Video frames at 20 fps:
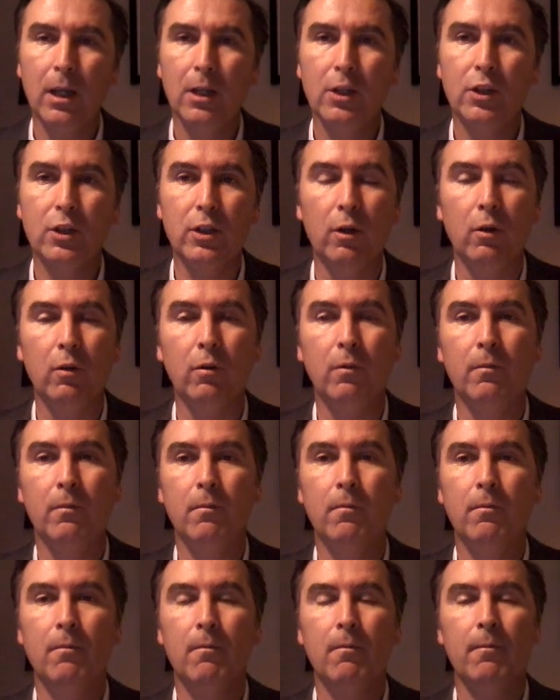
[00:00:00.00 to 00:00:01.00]
So
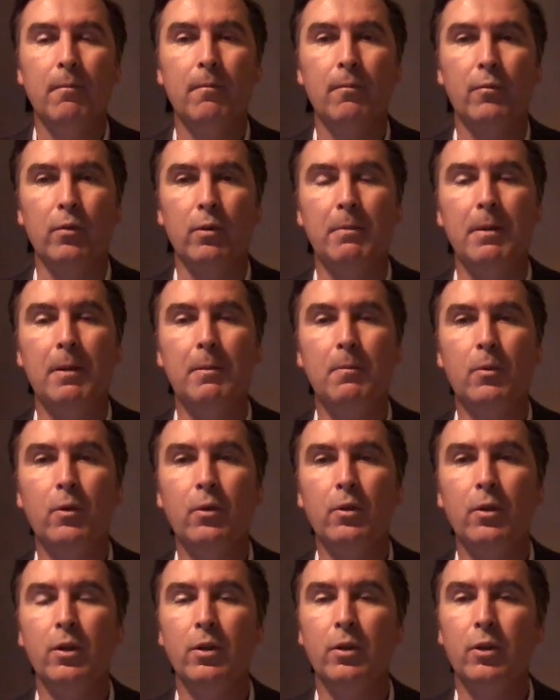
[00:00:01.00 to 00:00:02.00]

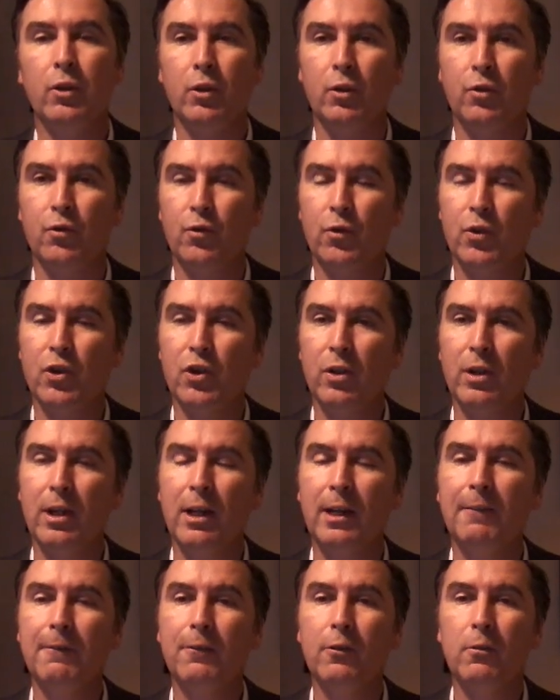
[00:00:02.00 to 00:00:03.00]
remember,
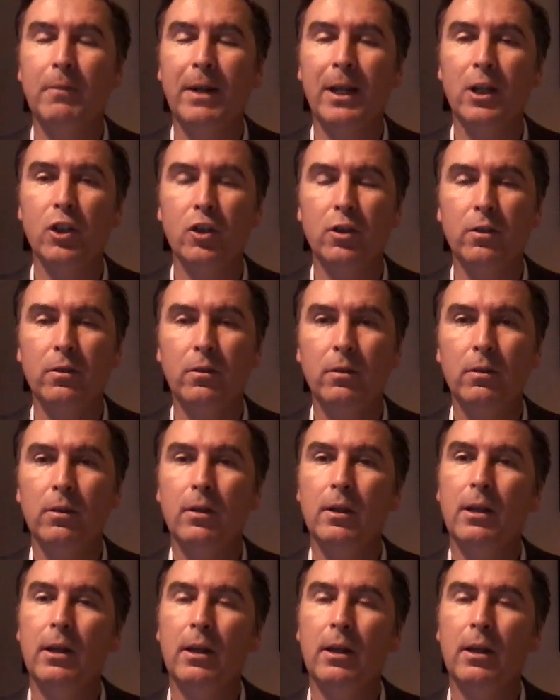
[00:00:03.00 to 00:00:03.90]
nutritional information